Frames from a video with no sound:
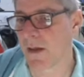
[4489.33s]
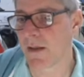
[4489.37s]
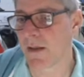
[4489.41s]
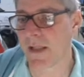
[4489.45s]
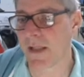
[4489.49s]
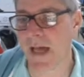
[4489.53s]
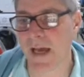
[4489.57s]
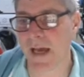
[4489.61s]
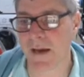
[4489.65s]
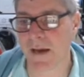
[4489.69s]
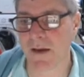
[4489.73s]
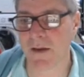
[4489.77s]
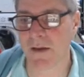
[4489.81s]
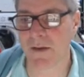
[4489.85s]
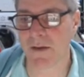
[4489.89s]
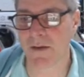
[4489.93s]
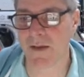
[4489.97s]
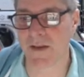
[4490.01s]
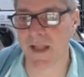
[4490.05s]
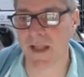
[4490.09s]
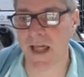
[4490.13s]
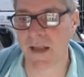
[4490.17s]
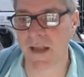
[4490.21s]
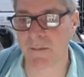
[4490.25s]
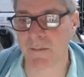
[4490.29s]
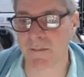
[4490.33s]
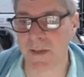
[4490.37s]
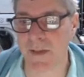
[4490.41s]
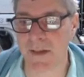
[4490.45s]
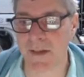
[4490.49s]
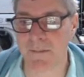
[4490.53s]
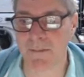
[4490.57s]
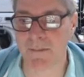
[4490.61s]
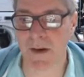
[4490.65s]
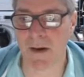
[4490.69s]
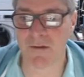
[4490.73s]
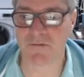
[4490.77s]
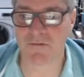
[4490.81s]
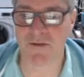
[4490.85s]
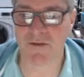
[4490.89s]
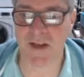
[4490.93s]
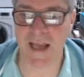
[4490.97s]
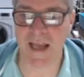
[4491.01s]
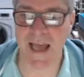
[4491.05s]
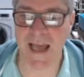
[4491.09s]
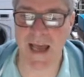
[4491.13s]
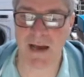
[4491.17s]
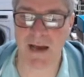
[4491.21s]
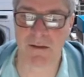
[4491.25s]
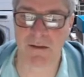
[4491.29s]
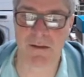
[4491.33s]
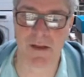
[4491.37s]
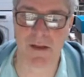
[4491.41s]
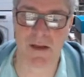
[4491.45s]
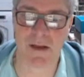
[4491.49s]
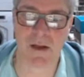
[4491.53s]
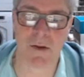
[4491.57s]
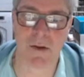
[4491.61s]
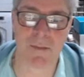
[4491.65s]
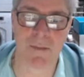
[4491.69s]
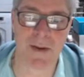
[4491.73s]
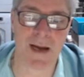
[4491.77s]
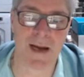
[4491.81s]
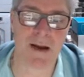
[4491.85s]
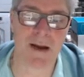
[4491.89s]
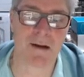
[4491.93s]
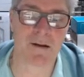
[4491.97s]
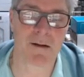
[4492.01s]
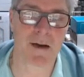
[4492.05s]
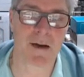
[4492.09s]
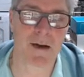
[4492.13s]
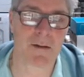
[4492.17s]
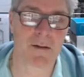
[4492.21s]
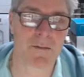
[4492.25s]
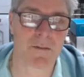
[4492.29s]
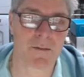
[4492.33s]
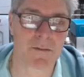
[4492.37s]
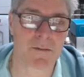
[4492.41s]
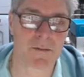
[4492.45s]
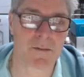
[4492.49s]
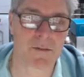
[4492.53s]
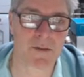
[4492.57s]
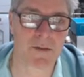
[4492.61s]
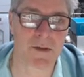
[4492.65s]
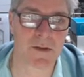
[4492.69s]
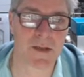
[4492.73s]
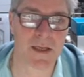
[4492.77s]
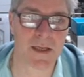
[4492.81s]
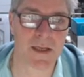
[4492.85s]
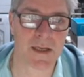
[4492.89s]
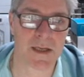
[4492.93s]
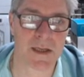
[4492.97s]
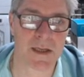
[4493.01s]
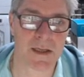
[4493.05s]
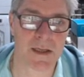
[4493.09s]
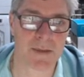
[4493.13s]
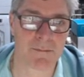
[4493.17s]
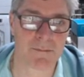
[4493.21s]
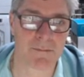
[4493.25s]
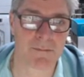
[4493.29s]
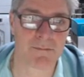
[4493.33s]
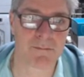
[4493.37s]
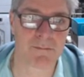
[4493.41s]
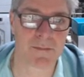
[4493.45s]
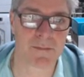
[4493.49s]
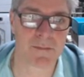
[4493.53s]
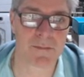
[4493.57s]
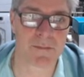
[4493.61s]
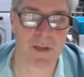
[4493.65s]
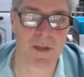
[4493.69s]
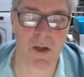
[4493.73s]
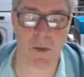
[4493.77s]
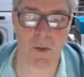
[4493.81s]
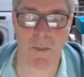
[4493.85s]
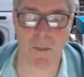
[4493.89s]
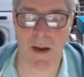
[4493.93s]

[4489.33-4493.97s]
That could then be buffering out the low power to the low